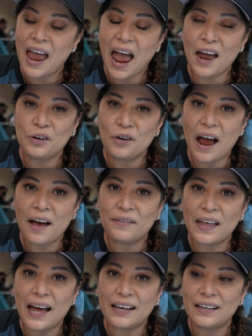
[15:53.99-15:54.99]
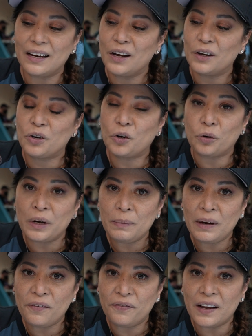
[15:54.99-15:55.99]
and you have that
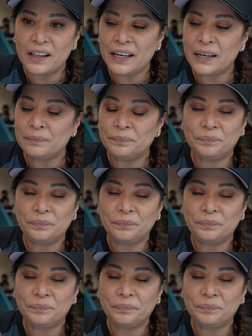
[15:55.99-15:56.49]
creamy feeling,